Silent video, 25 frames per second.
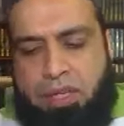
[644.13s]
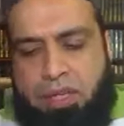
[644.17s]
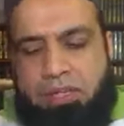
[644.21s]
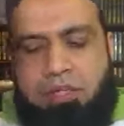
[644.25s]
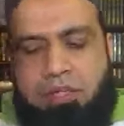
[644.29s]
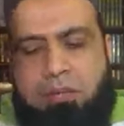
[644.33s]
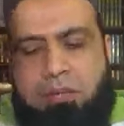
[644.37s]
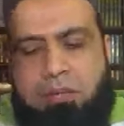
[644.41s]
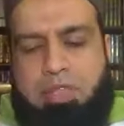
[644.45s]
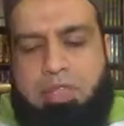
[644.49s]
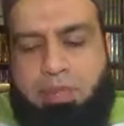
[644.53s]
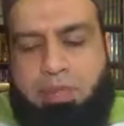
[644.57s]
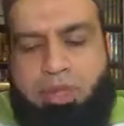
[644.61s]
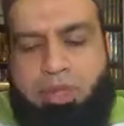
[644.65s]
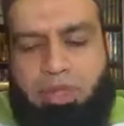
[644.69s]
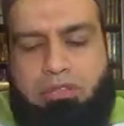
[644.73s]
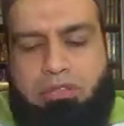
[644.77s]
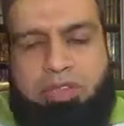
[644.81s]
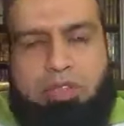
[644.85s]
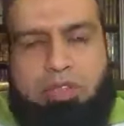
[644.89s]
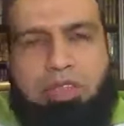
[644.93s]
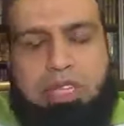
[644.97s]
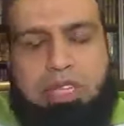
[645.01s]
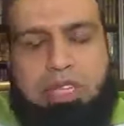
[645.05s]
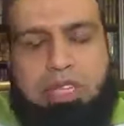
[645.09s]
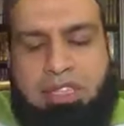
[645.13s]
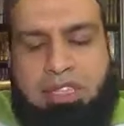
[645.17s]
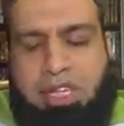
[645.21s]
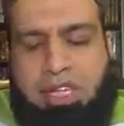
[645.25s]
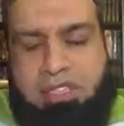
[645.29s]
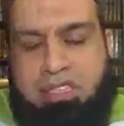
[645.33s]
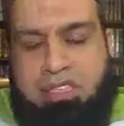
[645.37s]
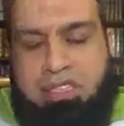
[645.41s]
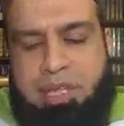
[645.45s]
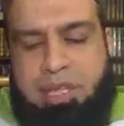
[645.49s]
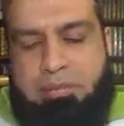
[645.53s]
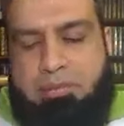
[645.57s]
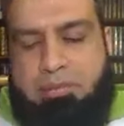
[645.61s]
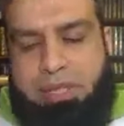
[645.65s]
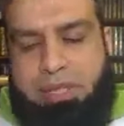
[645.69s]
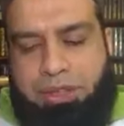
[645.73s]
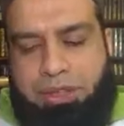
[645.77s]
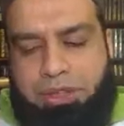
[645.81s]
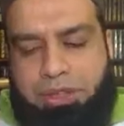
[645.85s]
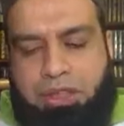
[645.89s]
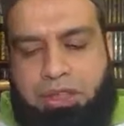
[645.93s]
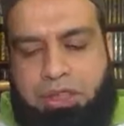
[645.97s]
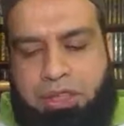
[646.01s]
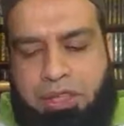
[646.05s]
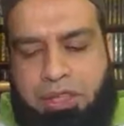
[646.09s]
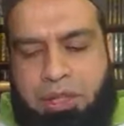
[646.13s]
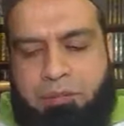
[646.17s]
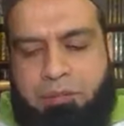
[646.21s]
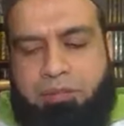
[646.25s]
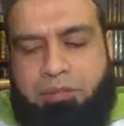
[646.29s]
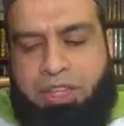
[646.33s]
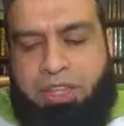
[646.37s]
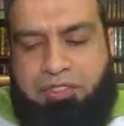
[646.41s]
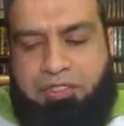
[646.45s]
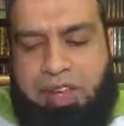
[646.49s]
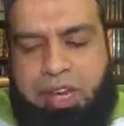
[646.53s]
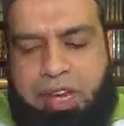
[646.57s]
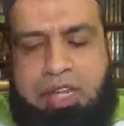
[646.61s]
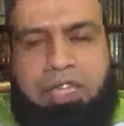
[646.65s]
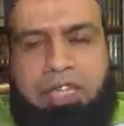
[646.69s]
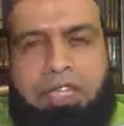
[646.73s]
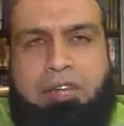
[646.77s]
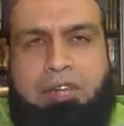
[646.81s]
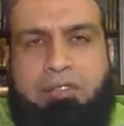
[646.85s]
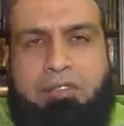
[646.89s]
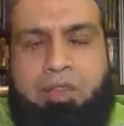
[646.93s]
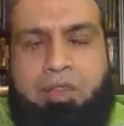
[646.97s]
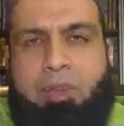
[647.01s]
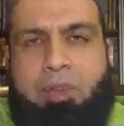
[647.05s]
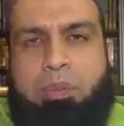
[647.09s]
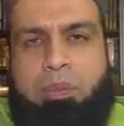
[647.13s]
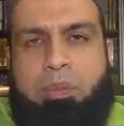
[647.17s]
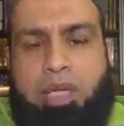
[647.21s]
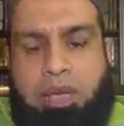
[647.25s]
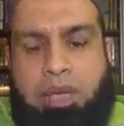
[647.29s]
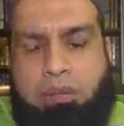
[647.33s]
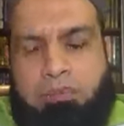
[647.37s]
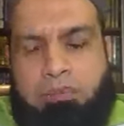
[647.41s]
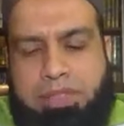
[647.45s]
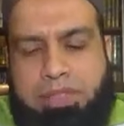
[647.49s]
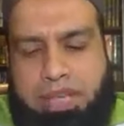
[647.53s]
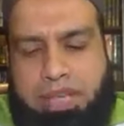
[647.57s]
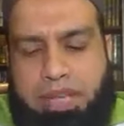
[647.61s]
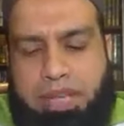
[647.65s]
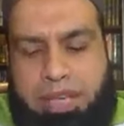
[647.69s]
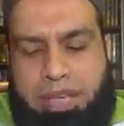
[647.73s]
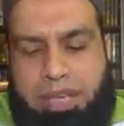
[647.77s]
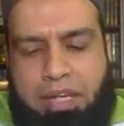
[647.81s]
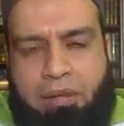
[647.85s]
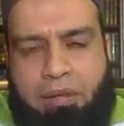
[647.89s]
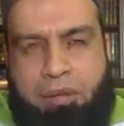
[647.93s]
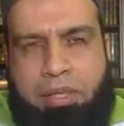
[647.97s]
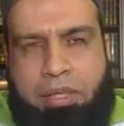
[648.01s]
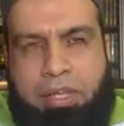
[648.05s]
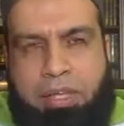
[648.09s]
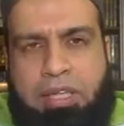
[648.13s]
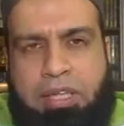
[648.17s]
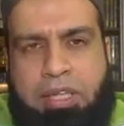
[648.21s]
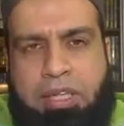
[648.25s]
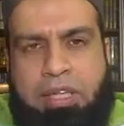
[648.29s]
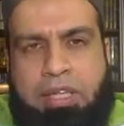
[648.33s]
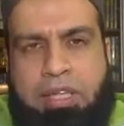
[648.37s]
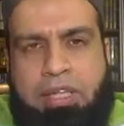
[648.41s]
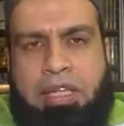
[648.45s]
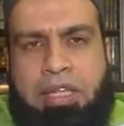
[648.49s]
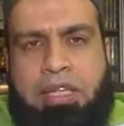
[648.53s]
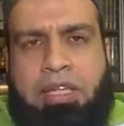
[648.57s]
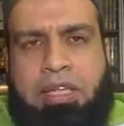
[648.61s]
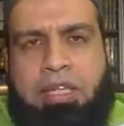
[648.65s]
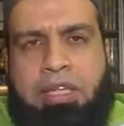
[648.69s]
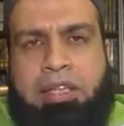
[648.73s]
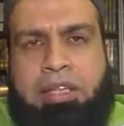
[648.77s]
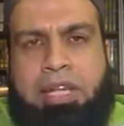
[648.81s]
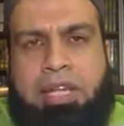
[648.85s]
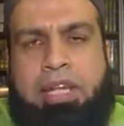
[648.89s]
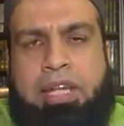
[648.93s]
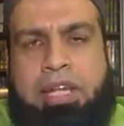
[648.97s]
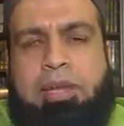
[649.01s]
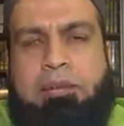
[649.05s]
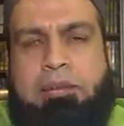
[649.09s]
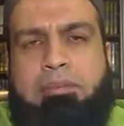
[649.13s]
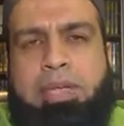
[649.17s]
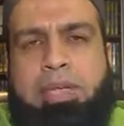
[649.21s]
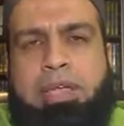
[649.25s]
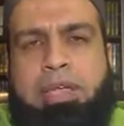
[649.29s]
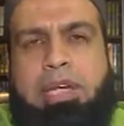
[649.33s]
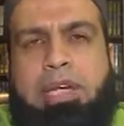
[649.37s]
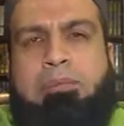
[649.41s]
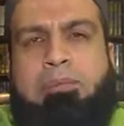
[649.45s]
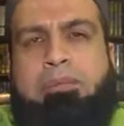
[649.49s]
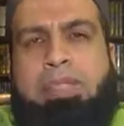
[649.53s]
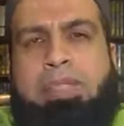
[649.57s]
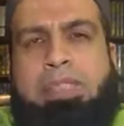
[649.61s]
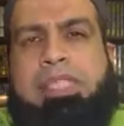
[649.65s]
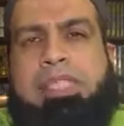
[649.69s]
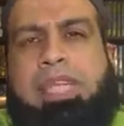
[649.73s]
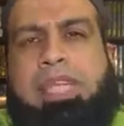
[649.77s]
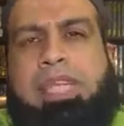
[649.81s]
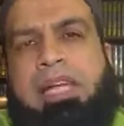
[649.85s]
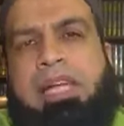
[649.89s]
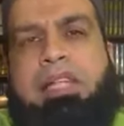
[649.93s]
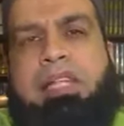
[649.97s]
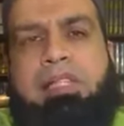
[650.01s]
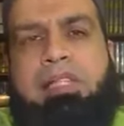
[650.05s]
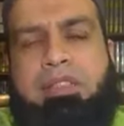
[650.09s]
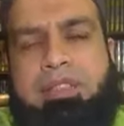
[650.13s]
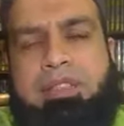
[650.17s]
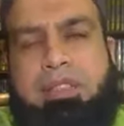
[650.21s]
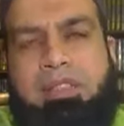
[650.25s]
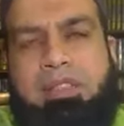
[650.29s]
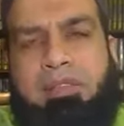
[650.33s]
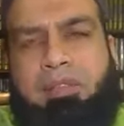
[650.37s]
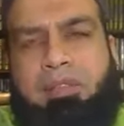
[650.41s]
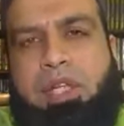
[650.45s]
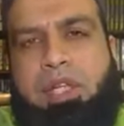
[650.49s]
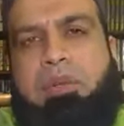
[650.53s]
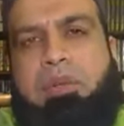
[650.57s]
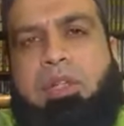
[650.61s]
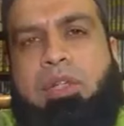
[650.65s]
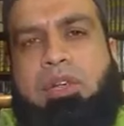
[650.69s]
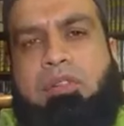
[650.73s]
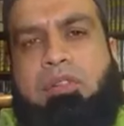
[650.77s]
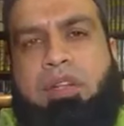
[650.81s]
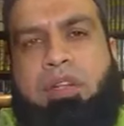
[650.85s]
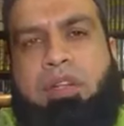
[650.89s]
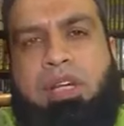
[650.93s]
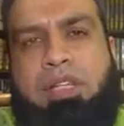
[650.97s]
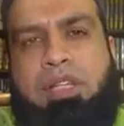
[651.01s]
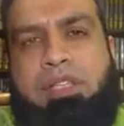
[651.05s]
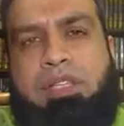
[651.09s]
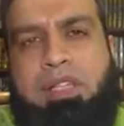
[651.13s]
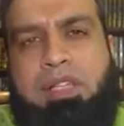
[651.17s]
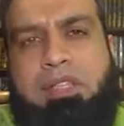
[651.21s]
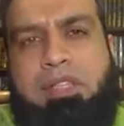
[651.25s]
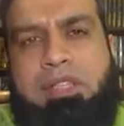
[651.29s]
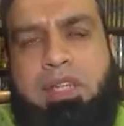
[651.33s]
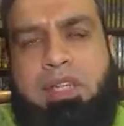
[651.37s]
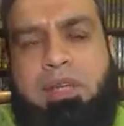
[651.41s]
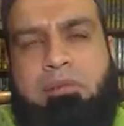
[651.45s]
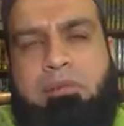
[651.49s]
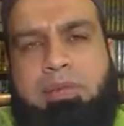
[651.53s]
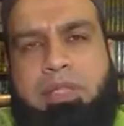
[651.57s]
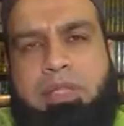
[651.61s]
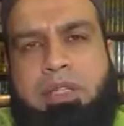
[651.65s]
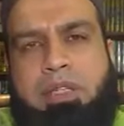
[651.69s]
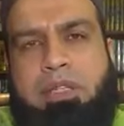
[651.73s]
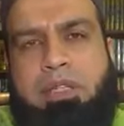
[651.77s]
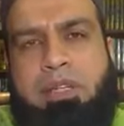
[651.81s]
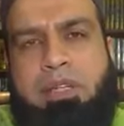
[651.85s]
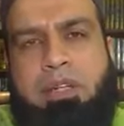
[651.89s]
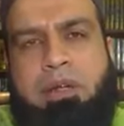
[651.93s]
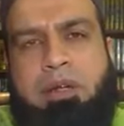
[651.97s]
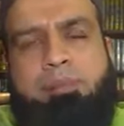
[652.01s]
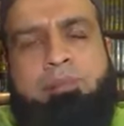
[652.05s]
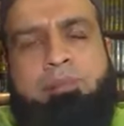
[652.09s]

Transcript: The Messenger of Allah sallallahu alaihi wasallam mentioned, if any of you becomes angry, let him become silent, the Nabi of Allah sallallahu alaihi wasallam said.